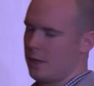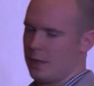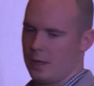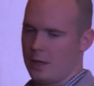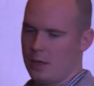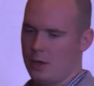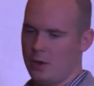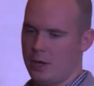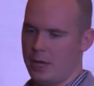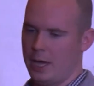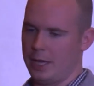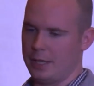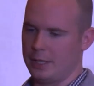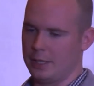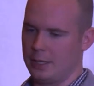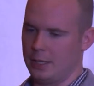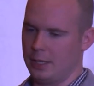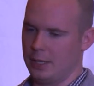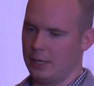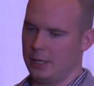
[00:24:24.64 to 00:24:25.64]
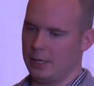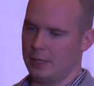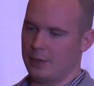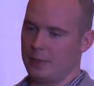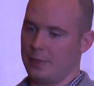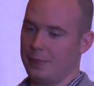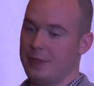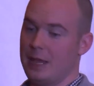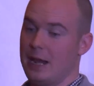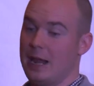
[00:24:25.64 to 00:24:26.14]
Okay,
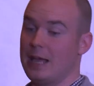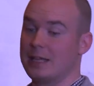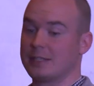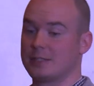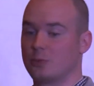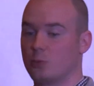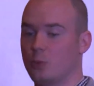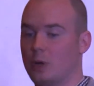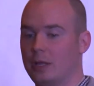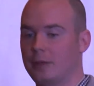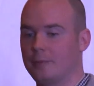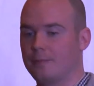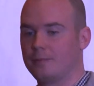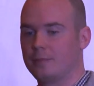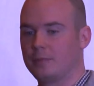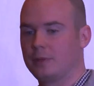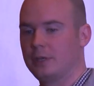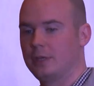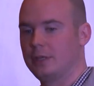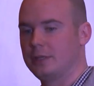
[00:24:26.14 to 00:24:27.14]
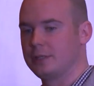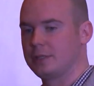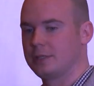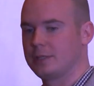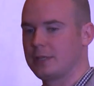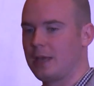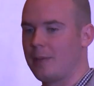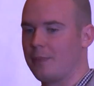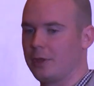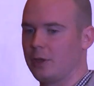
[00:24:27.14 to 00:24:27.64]
the last one, it's
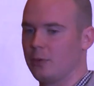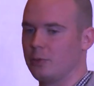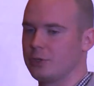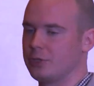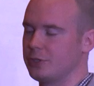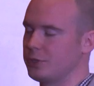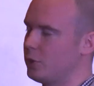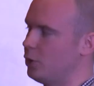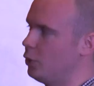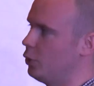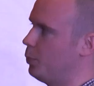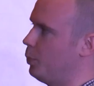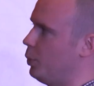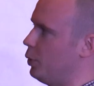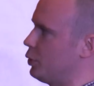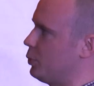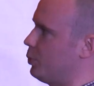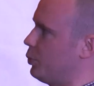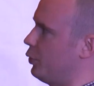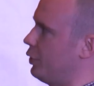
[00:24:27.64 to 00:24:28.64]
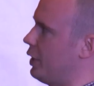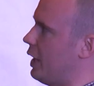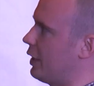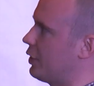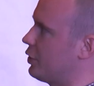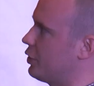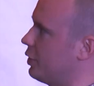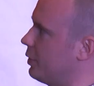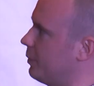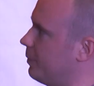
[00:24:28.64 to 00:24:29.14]
something which is called
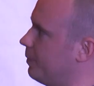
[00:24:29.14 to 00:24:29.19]
post-production.